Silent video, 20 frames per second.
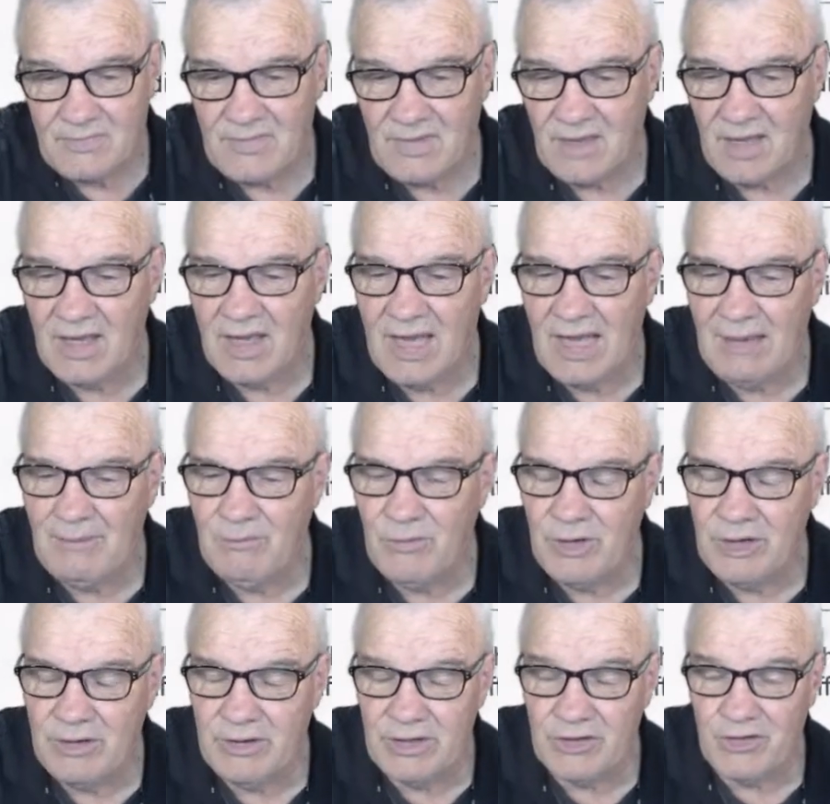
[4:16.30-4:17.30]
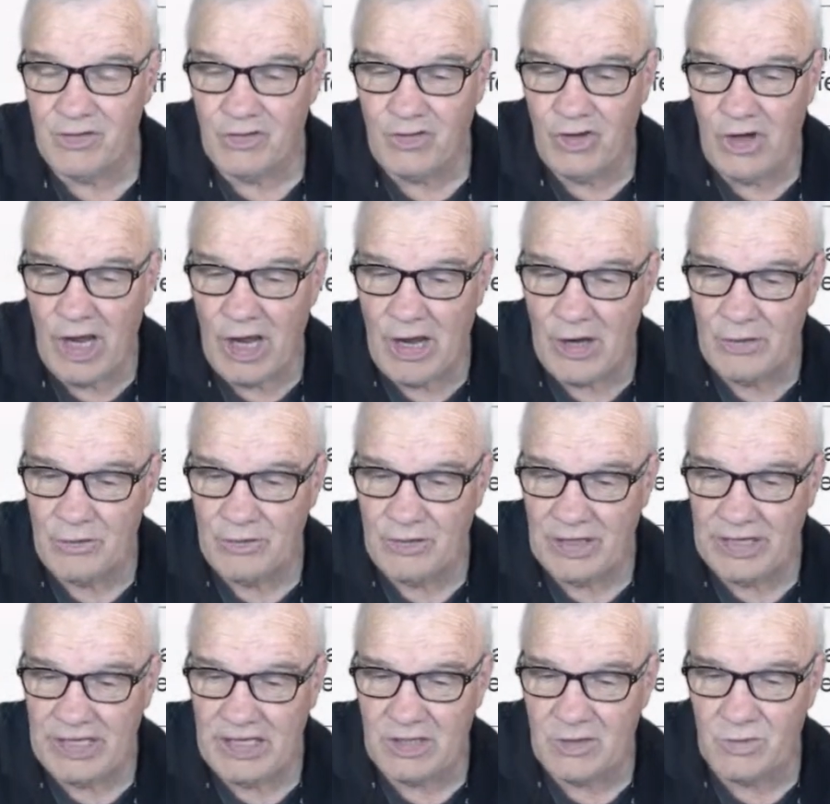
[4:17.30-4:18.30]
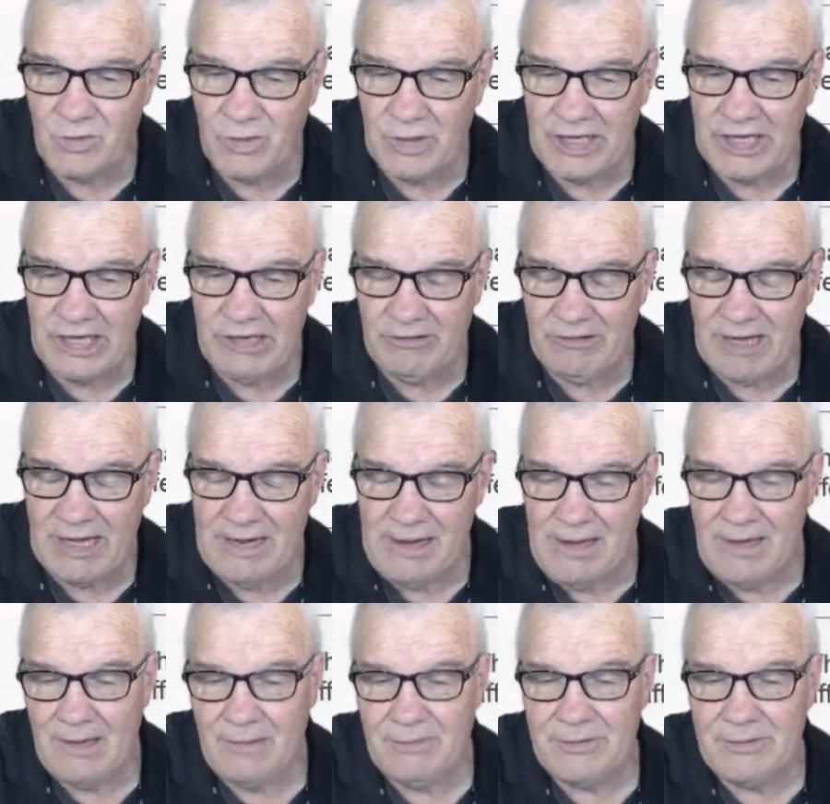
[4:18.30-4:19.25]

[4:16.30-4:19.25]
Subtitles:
where it showed equal error